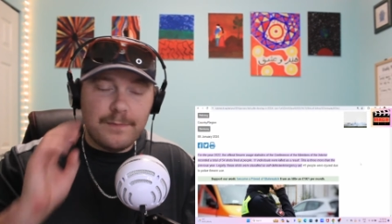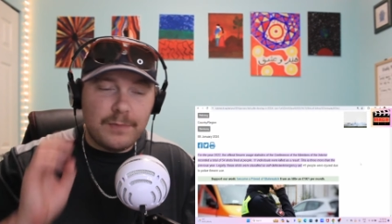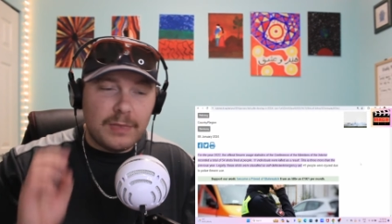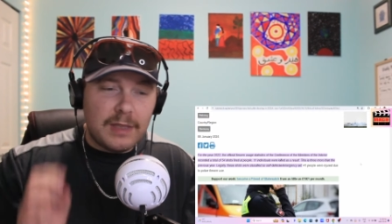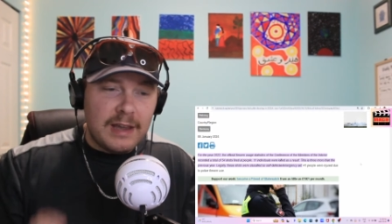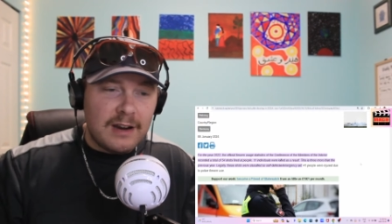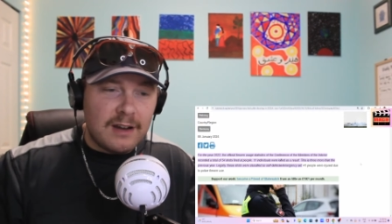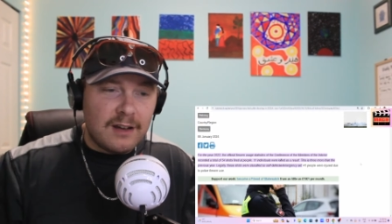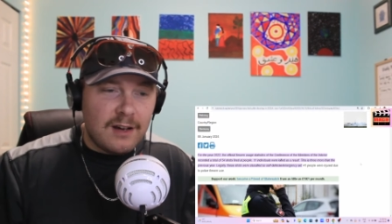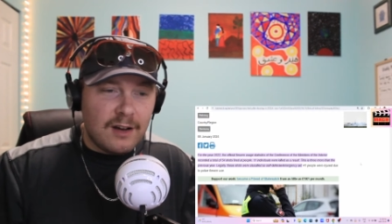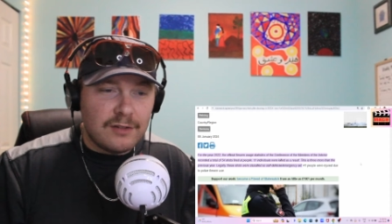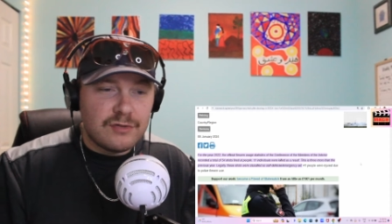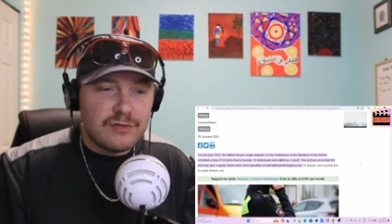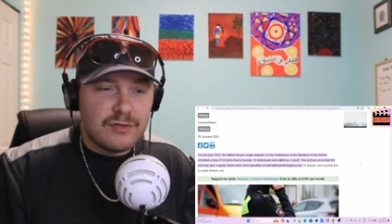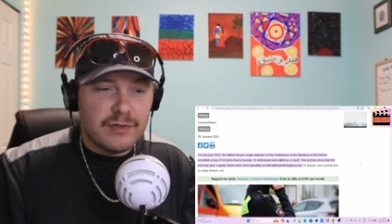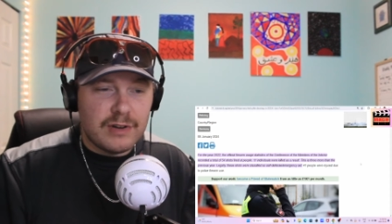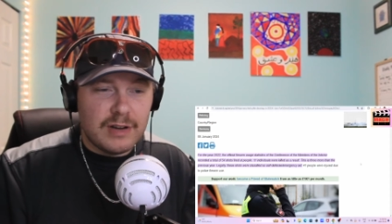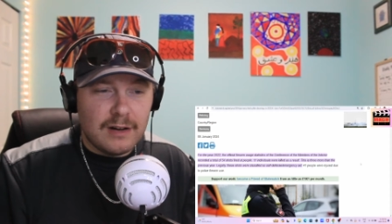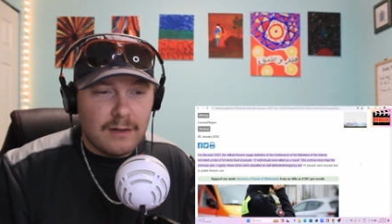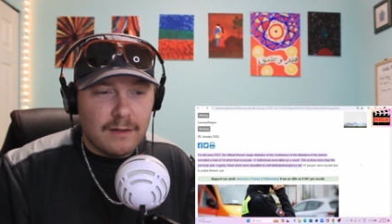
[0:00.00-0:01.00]
In a
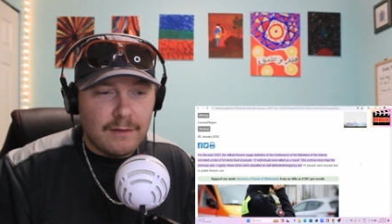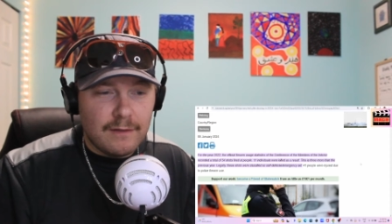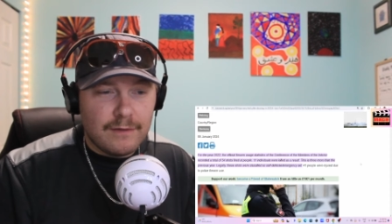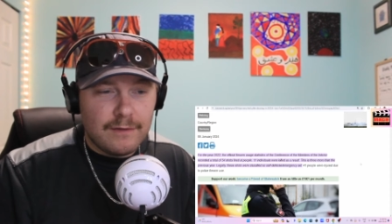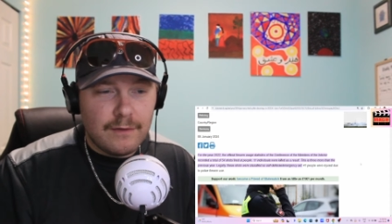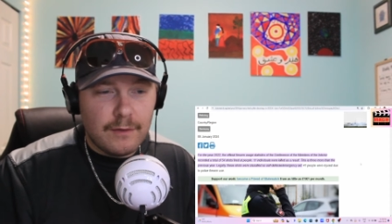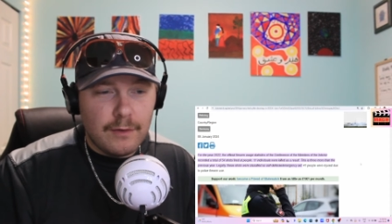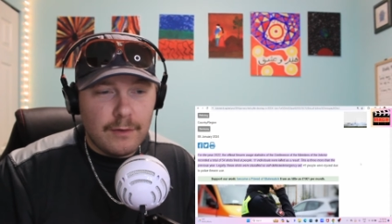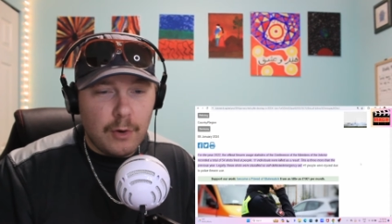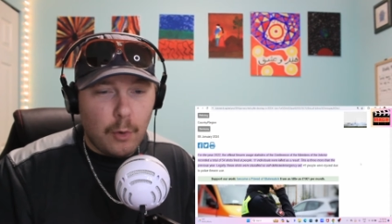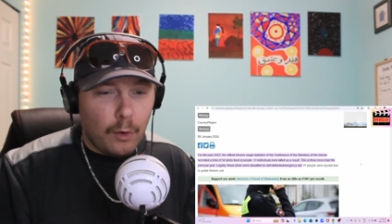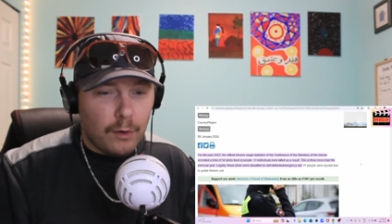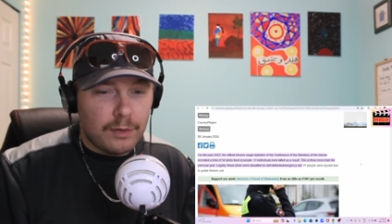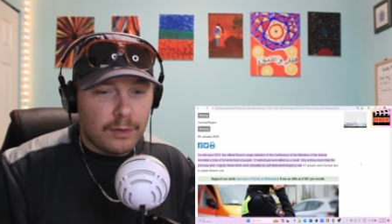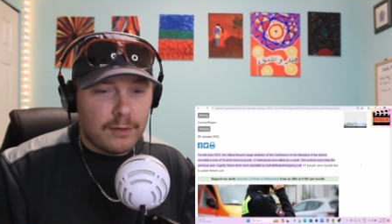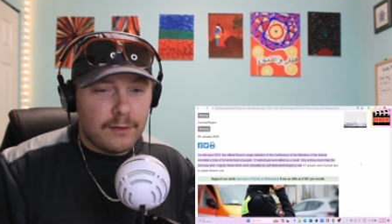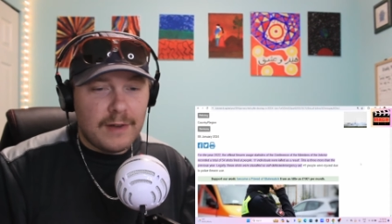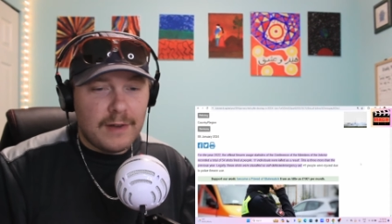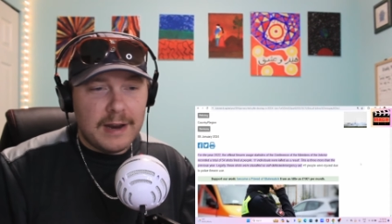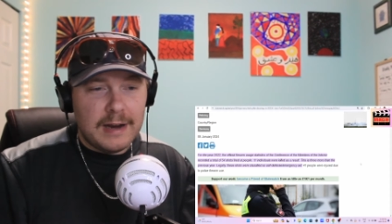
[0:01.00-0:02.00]
country of north
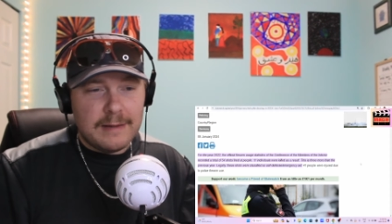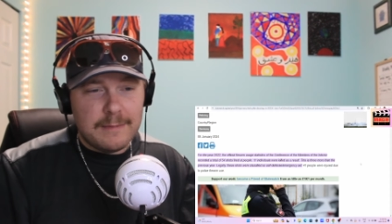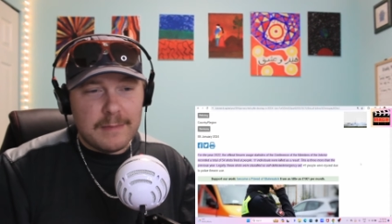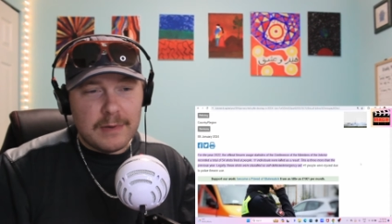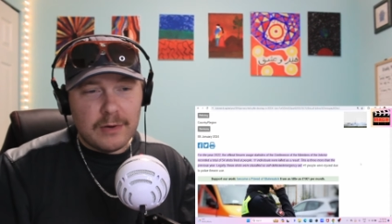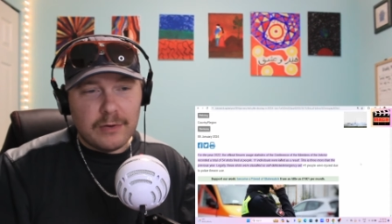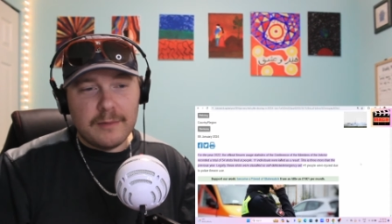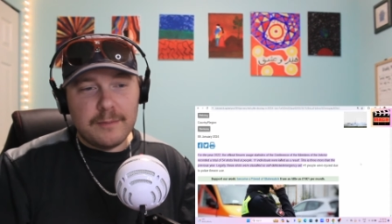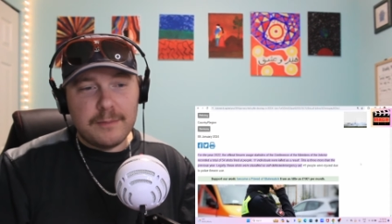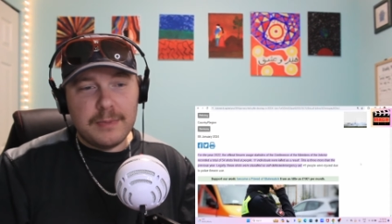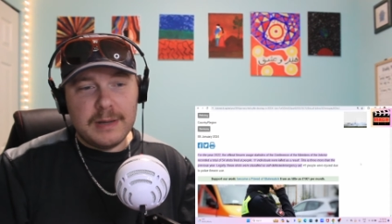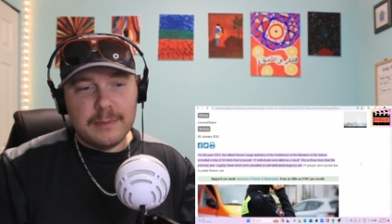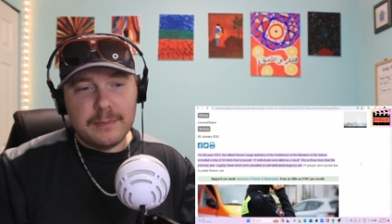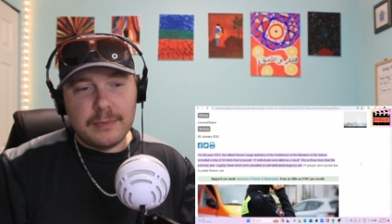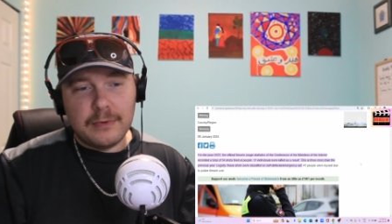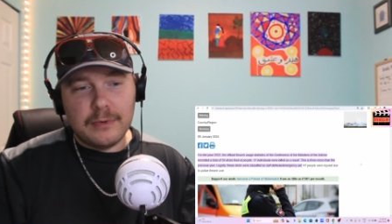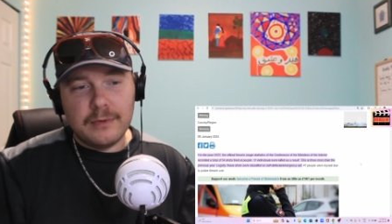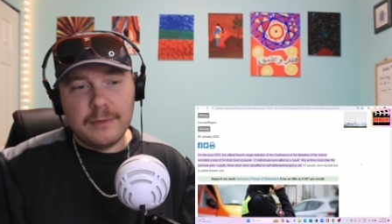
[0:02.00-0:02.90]
of 80 million people.